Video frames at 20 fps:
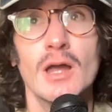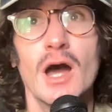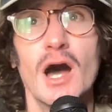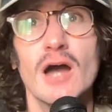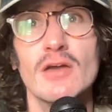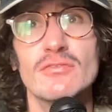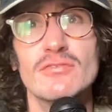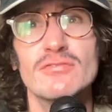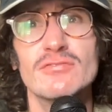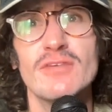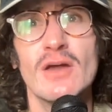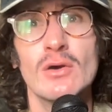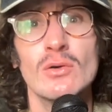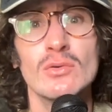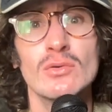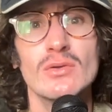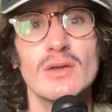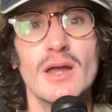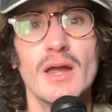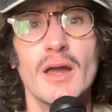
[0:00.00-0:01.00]
I
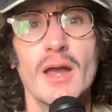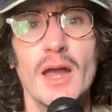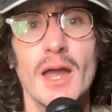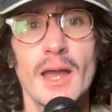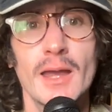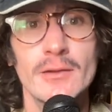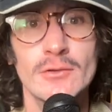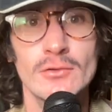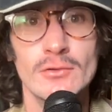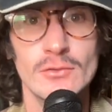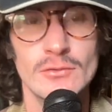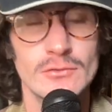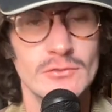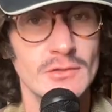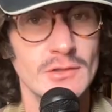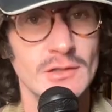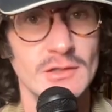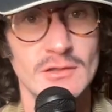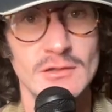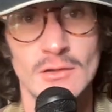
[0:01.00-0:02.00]
felt
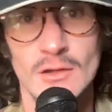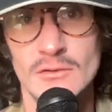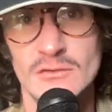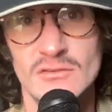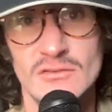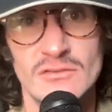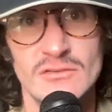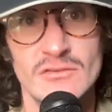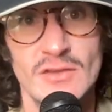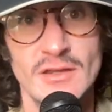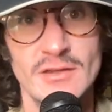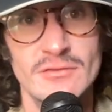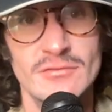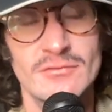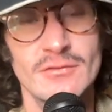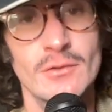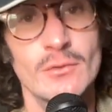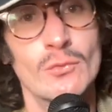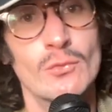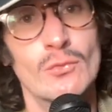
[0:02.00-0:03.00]
energy
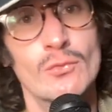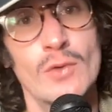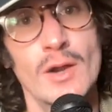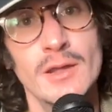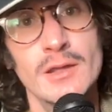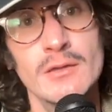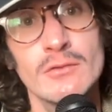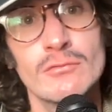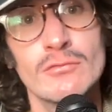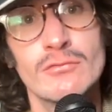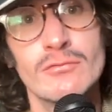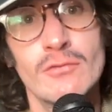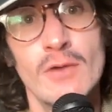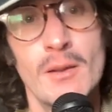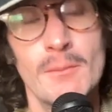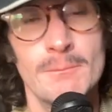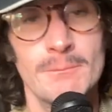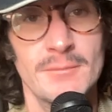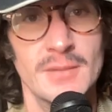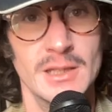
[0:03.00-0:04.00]
siphon right
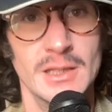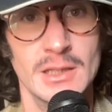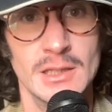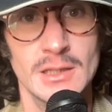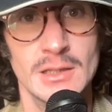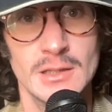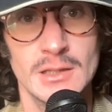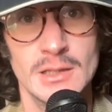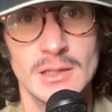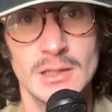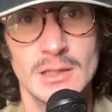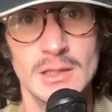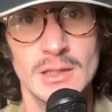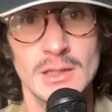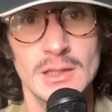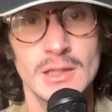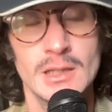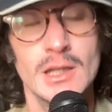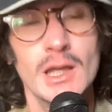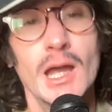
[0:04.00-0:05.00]
from me,
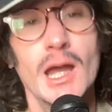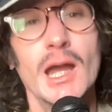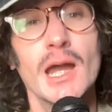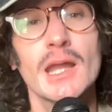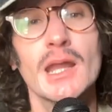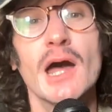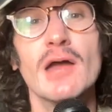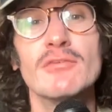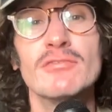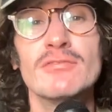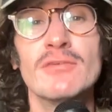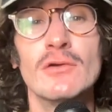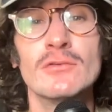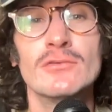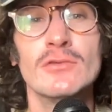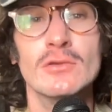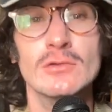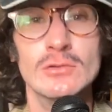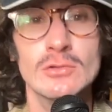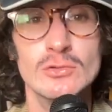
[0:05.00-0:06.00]
and I felt
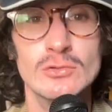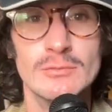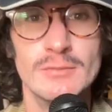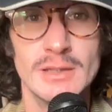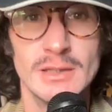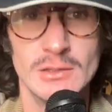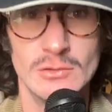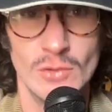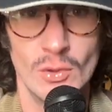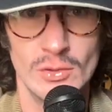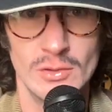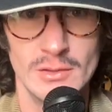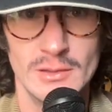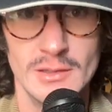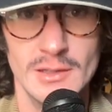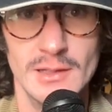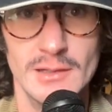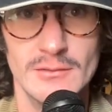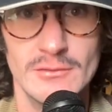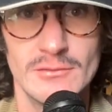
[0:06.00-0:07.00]
a looming
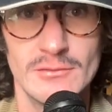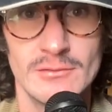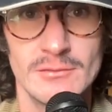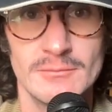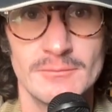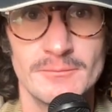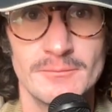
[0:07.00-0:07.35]
darkness.